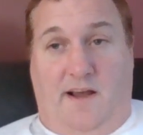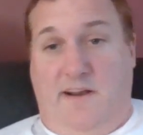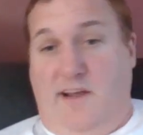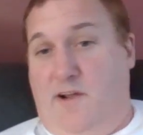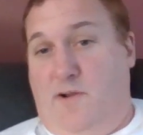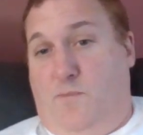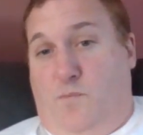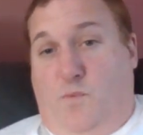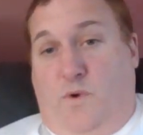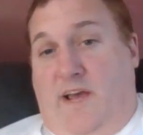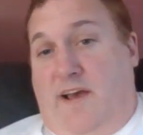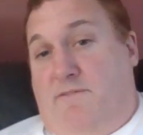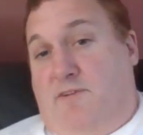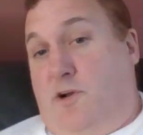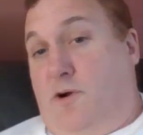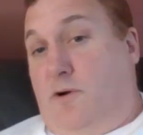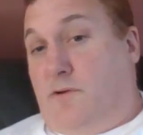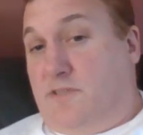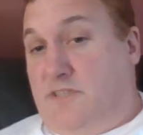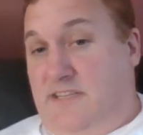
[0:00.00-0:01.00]
I know we
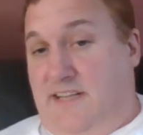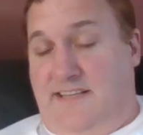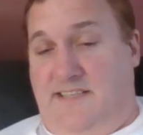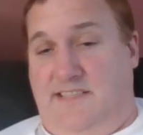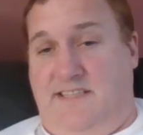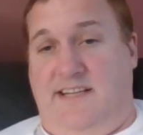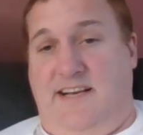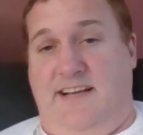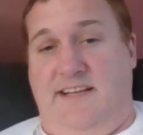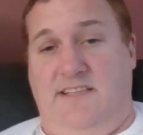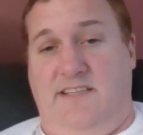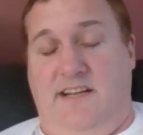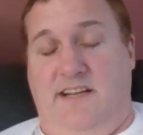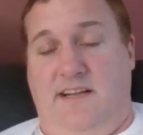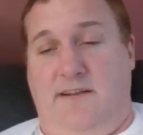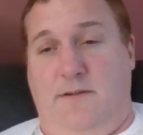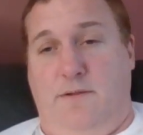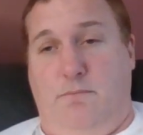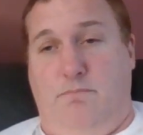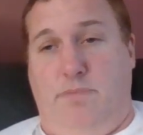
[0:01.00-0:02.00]
haven't got to that stage
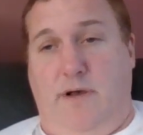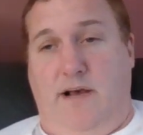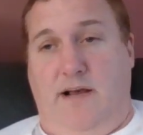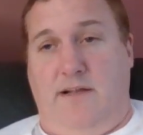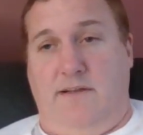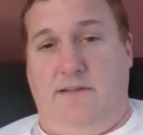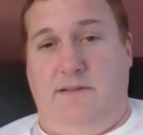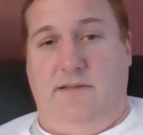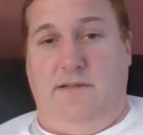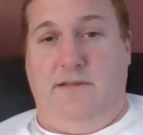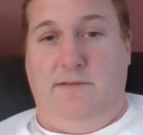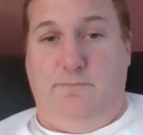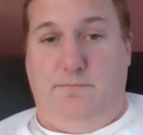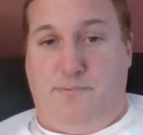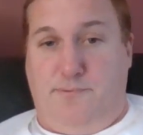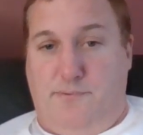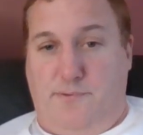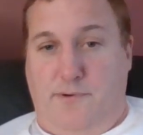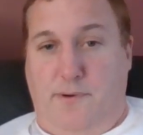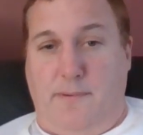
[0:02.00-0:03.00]
yet, but
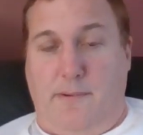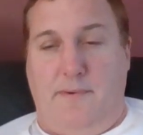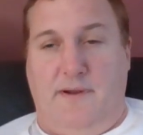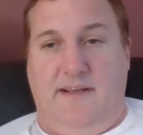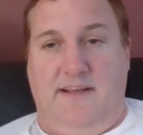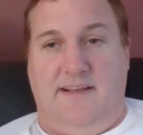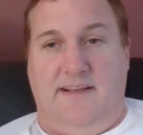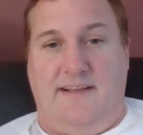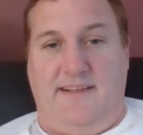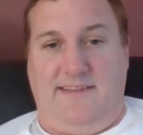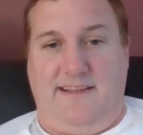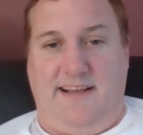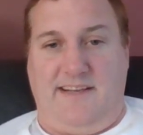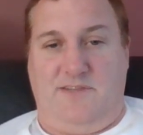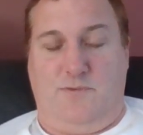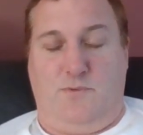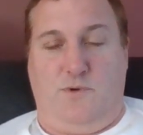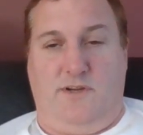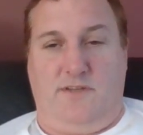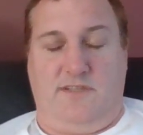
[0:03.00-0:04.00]
probably
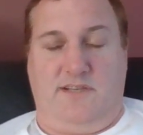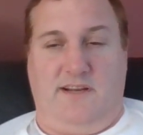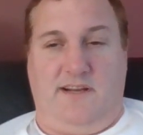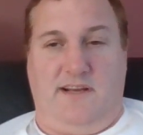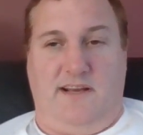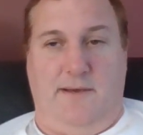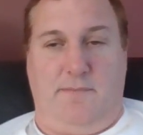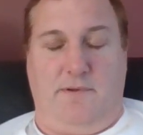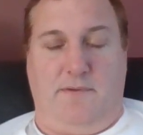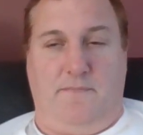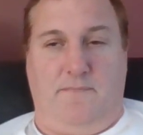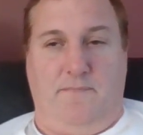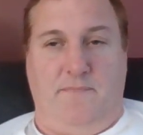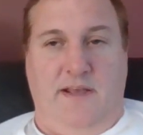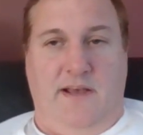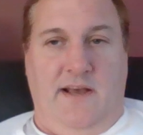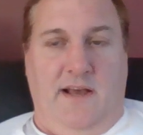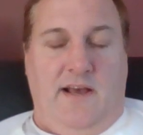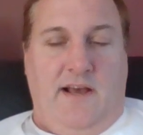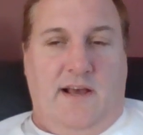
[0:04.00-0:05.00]
that's where it's going to happen.
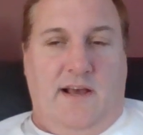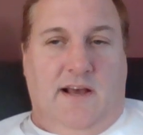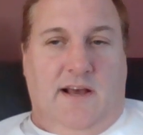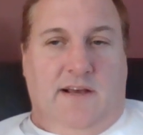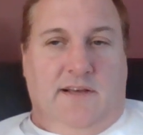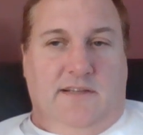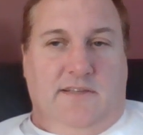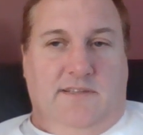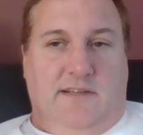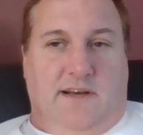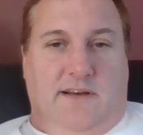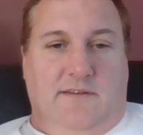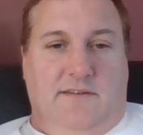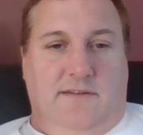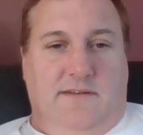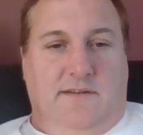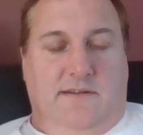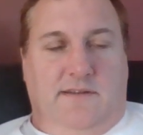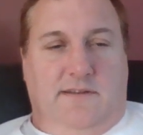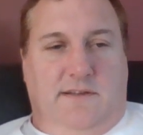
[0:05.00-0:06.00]
So
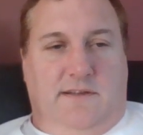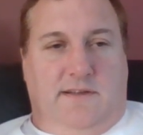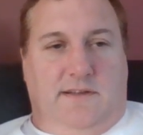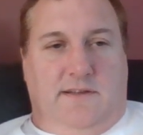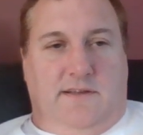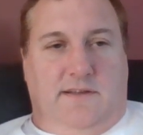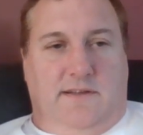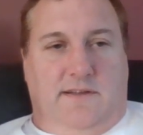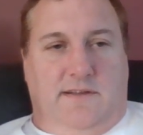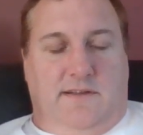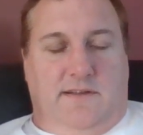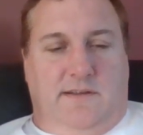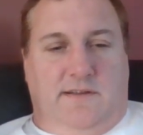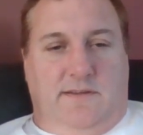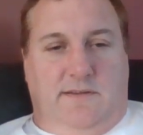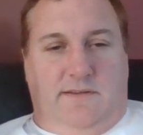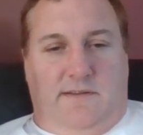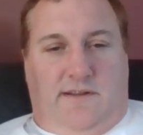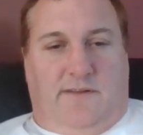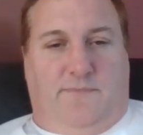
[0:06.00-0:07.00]

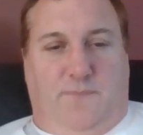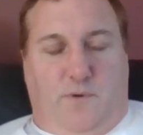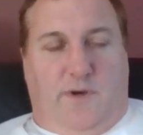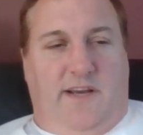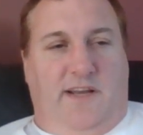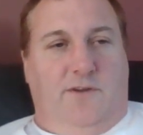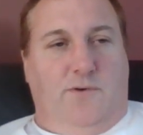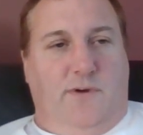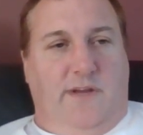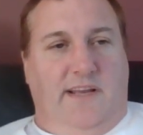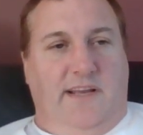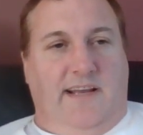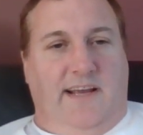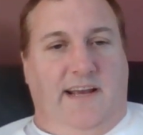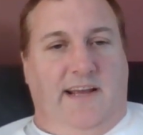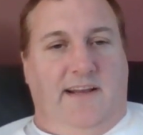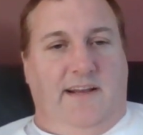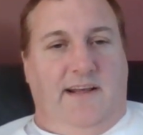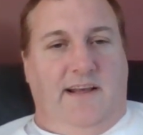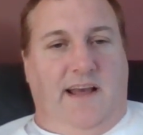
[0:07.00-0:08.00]
if we're looking
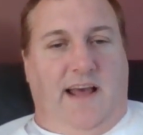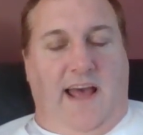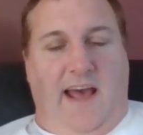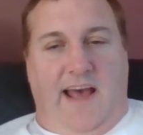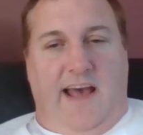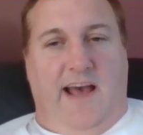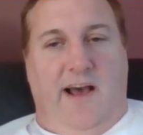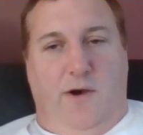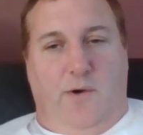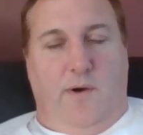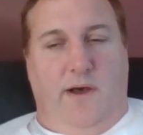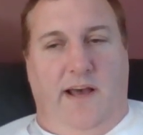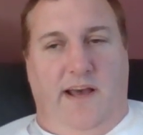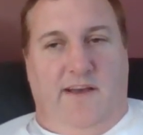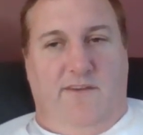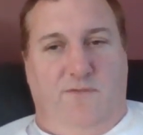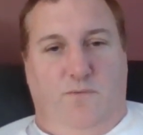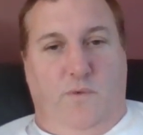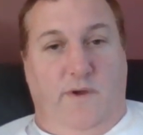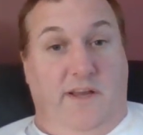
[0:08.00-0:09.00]
at how
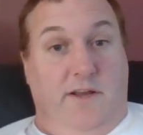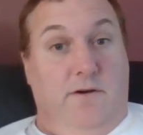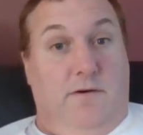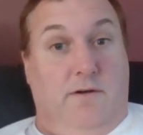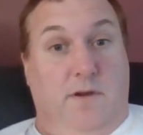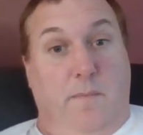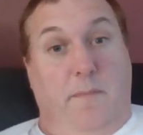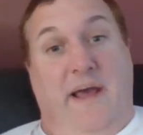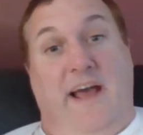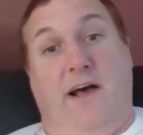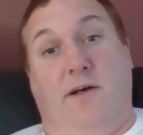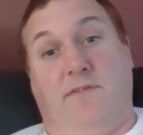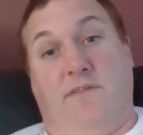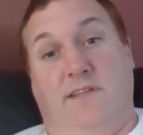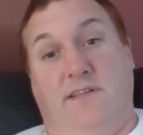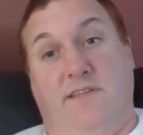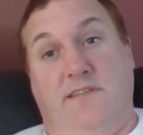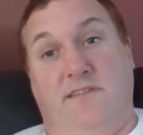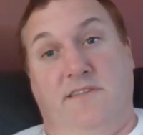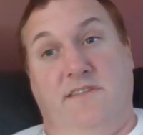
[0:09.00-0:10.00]
have we gone about
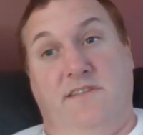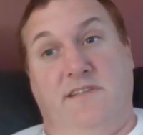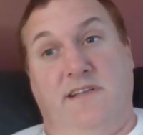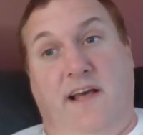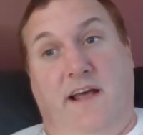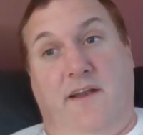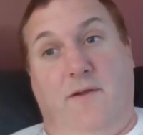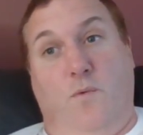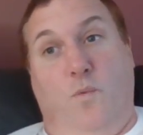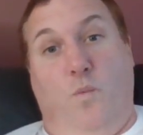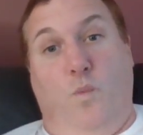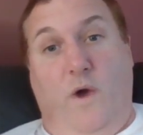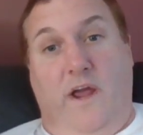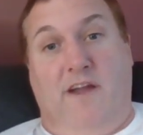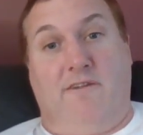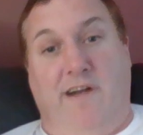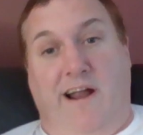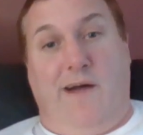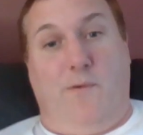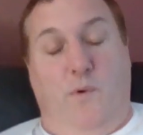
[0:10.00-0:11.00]
this and
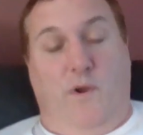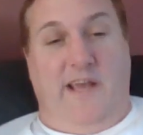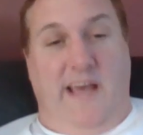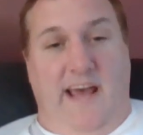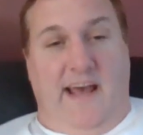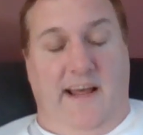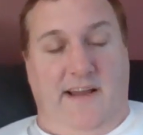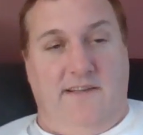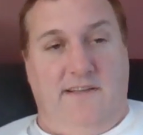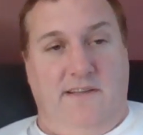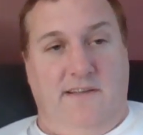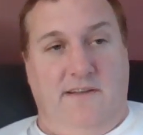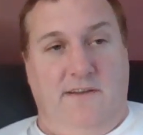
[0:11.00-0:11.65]
where are we at?